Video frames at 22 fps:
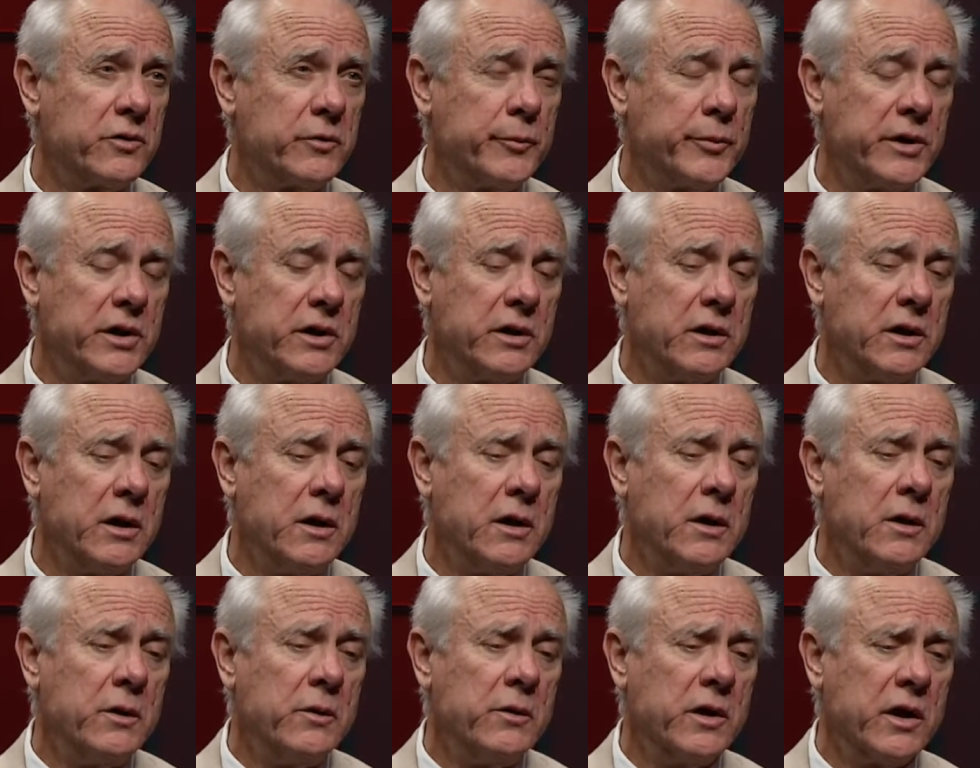but
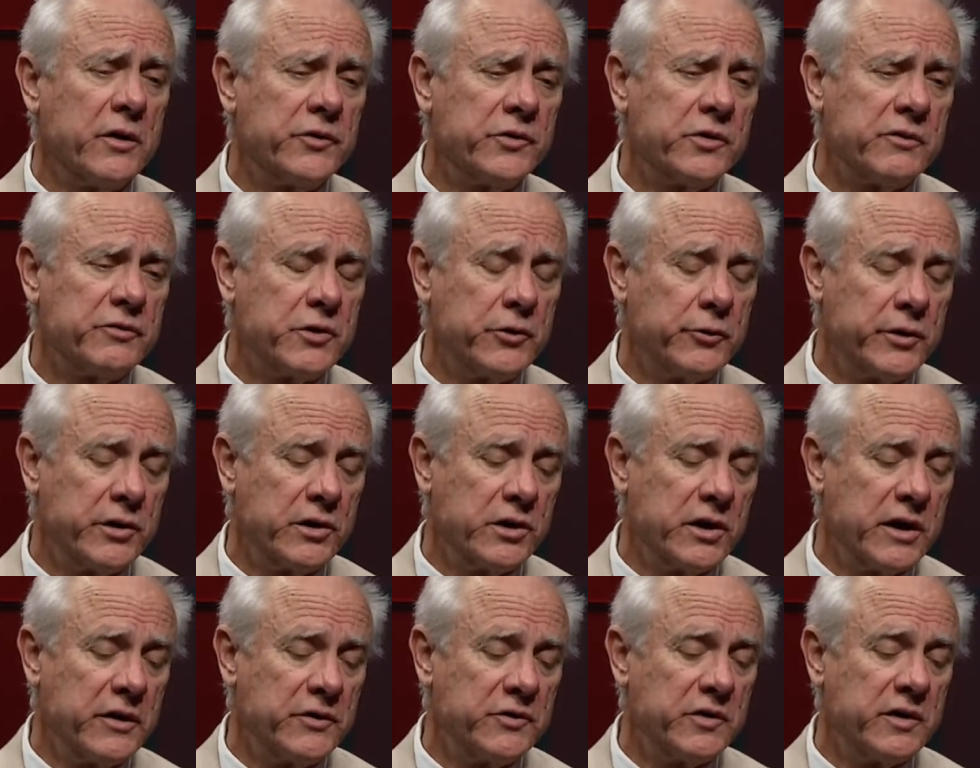we also have to
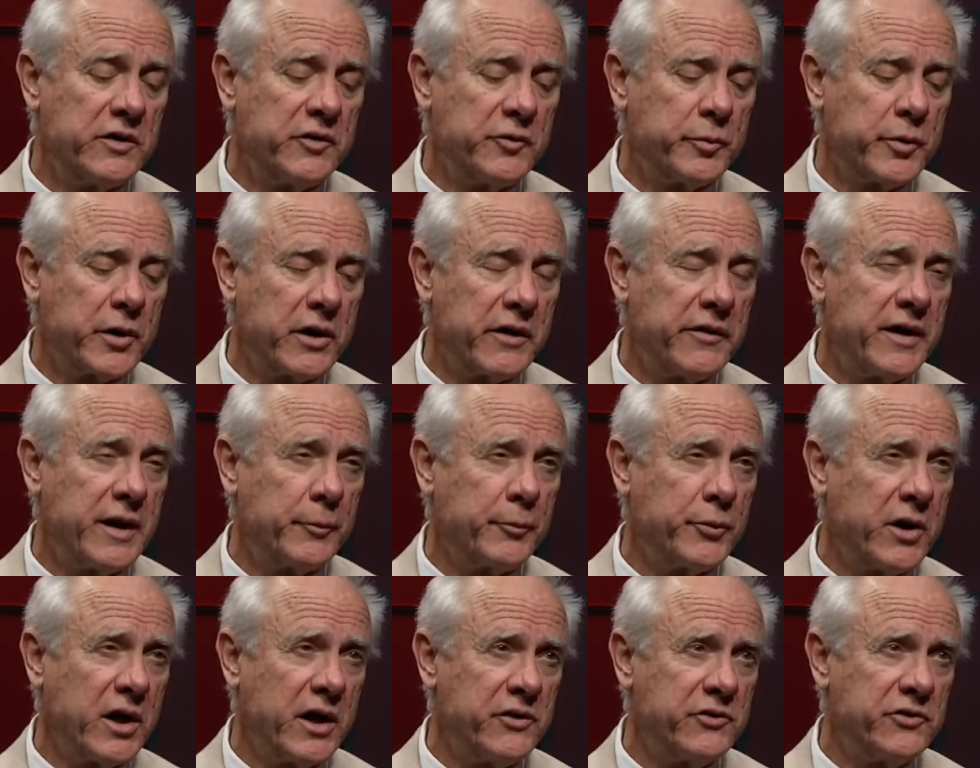realize that as part of that
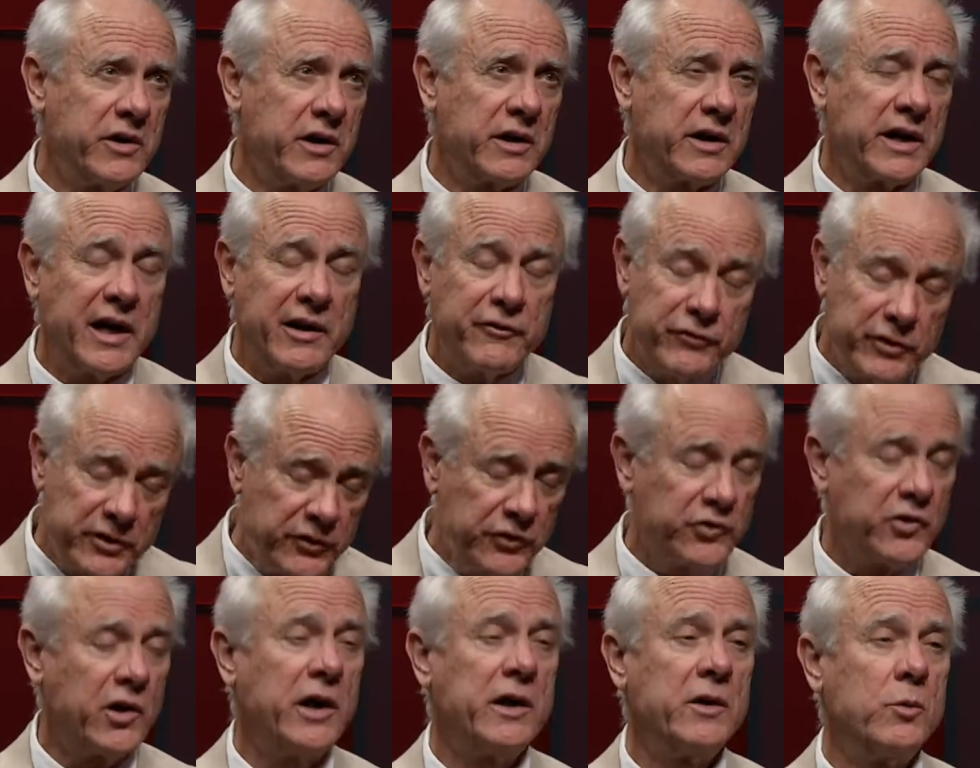project, every
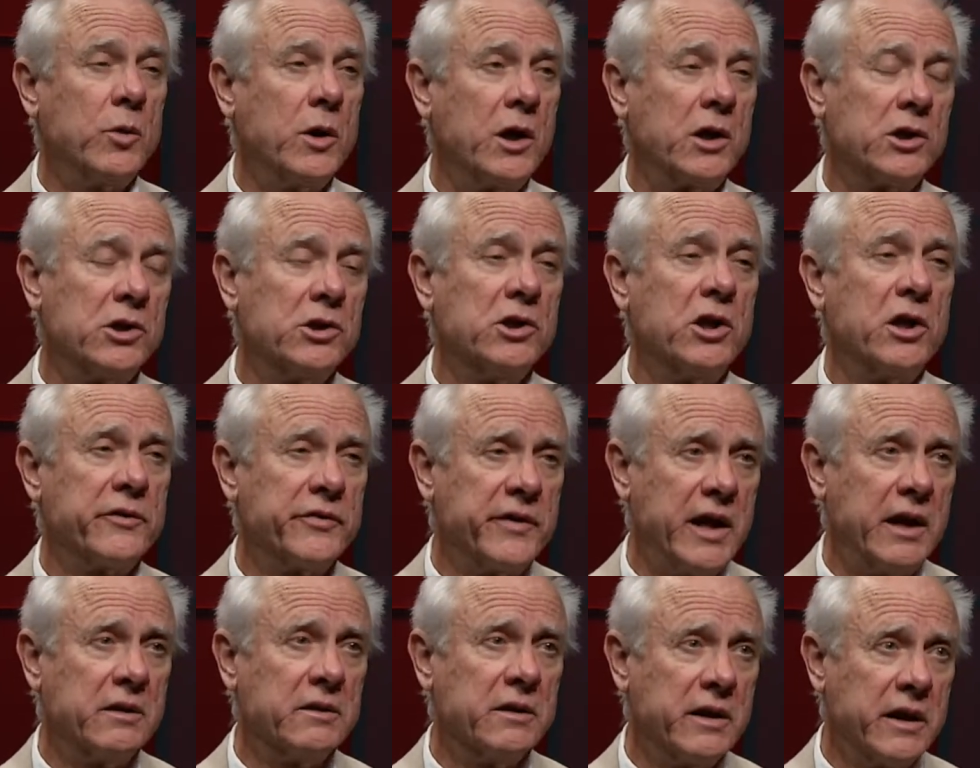sidewalk along
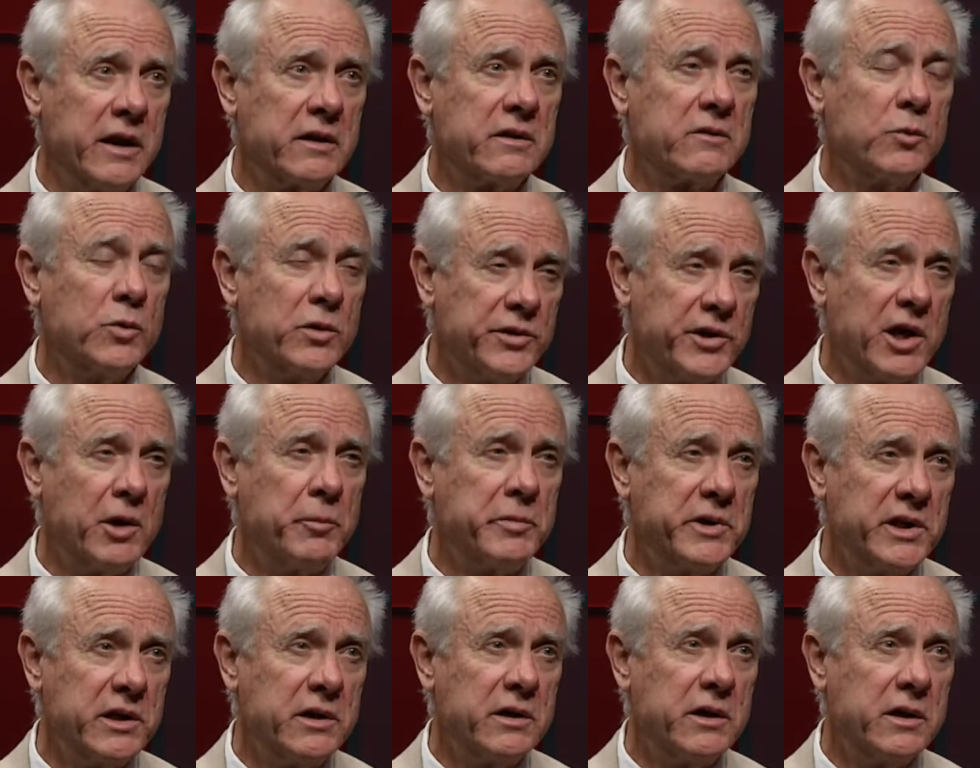that length will now
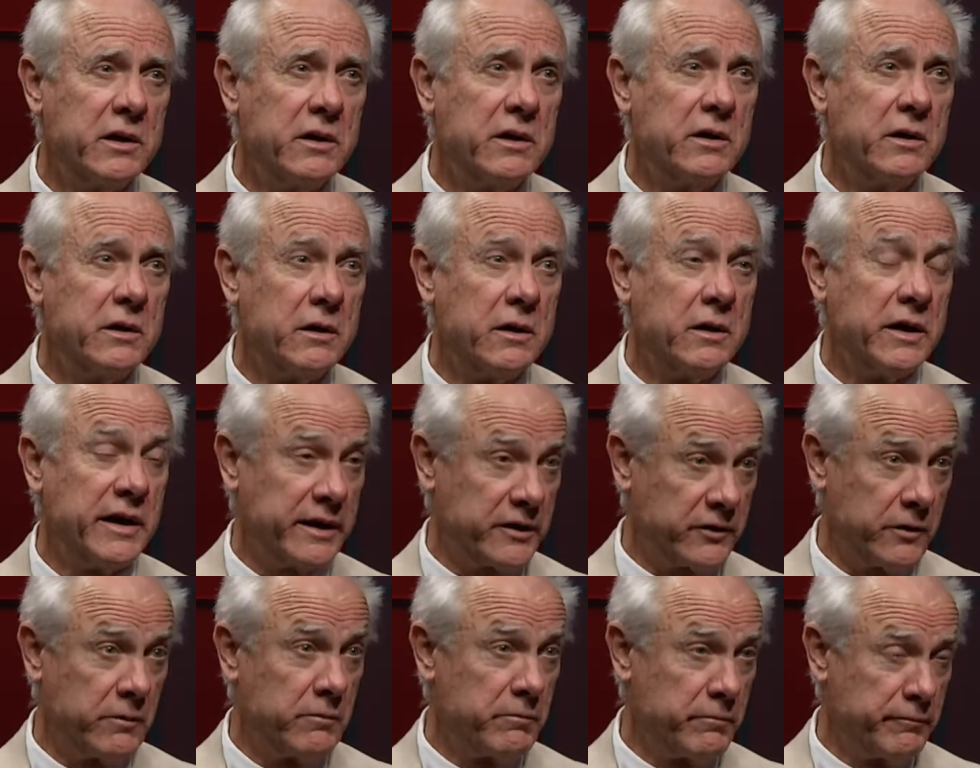be uh,
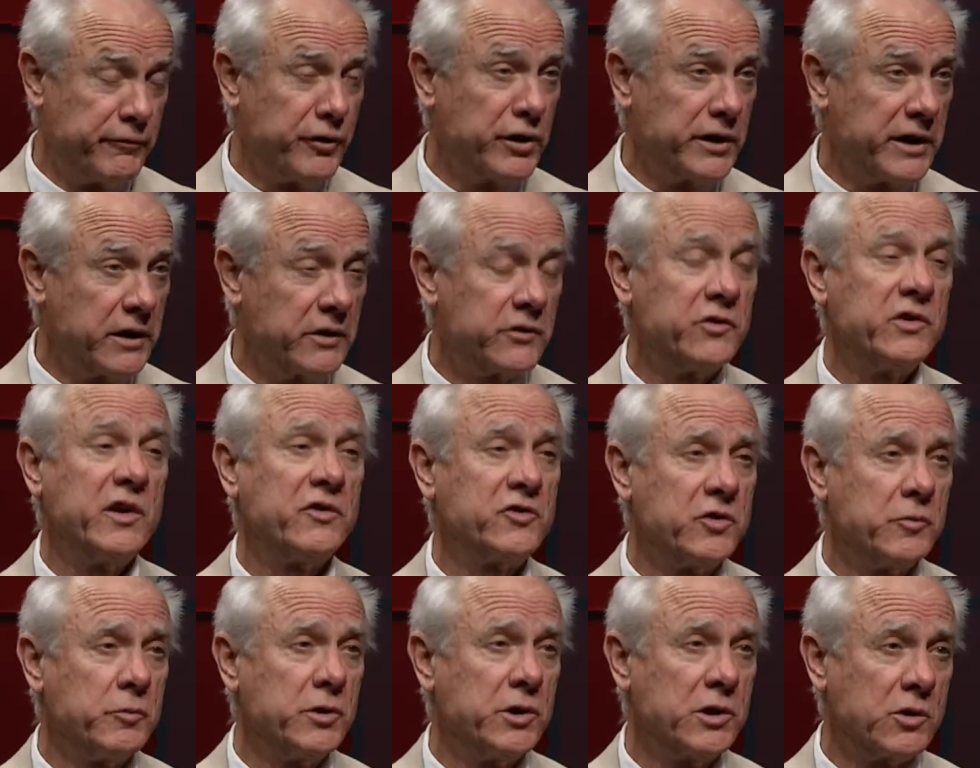fully
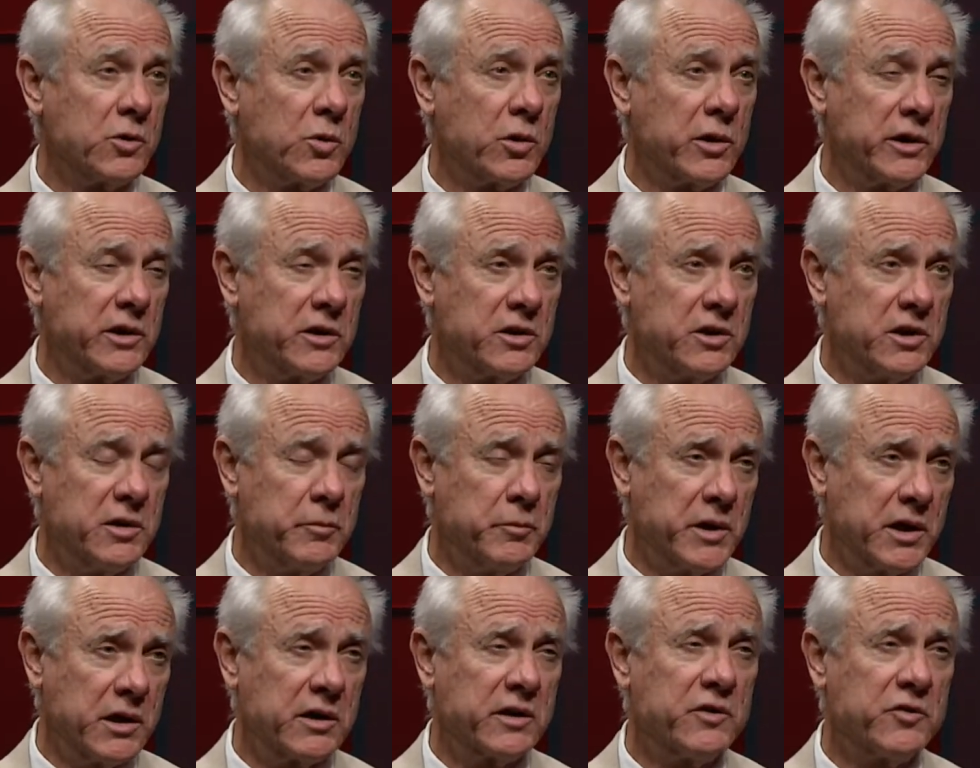accessible according to the
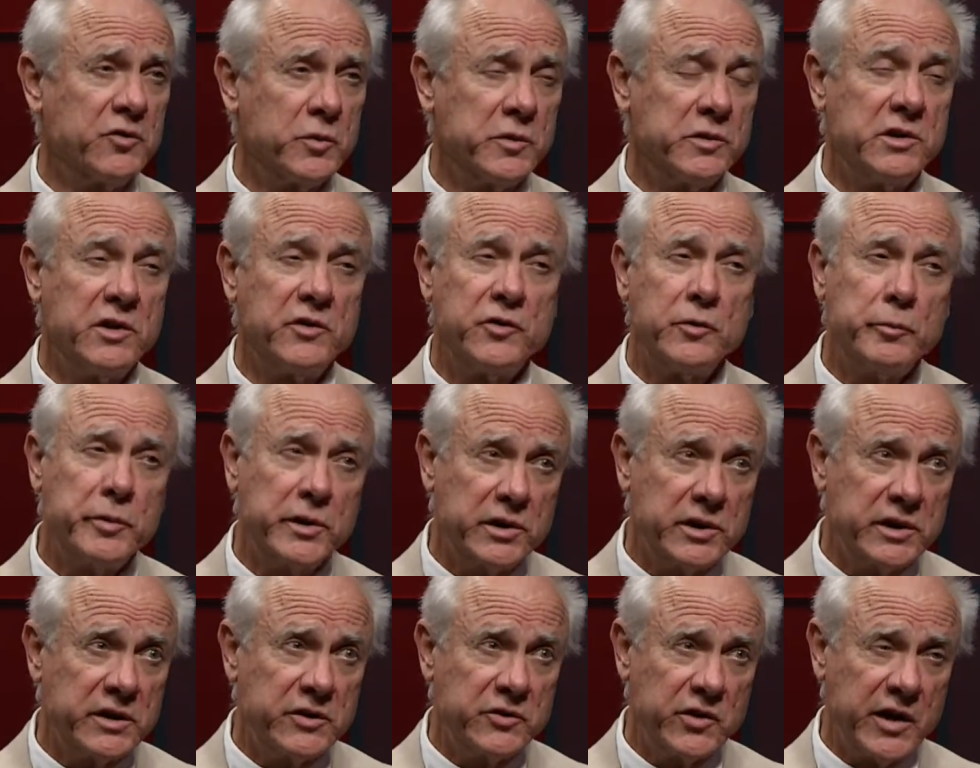Americans with
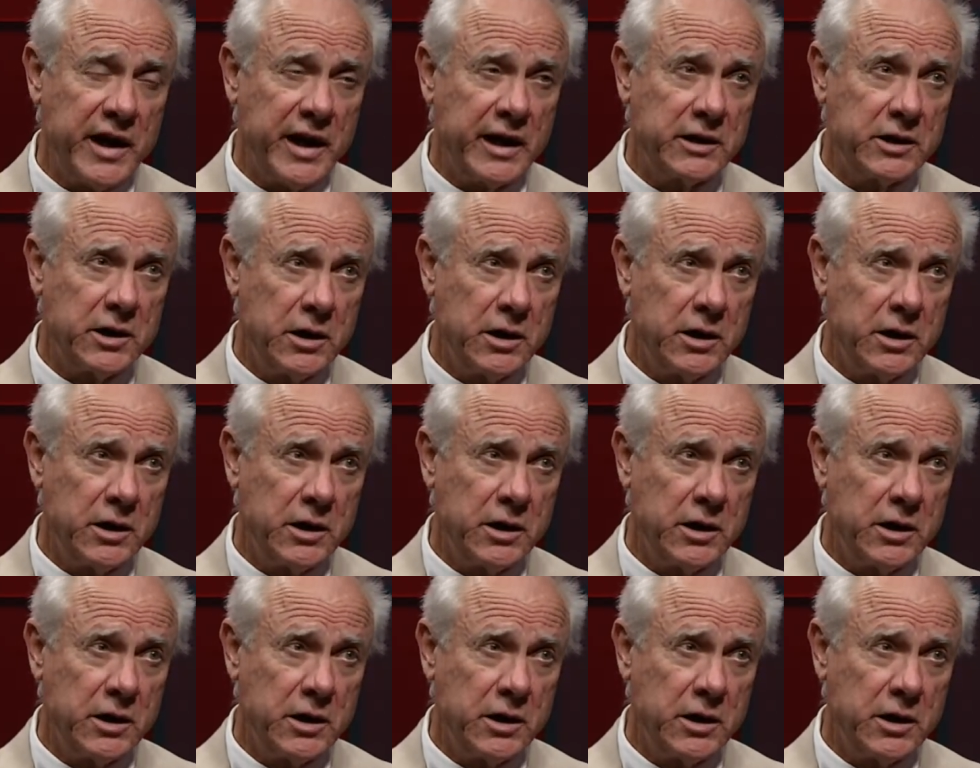Disabilities Act.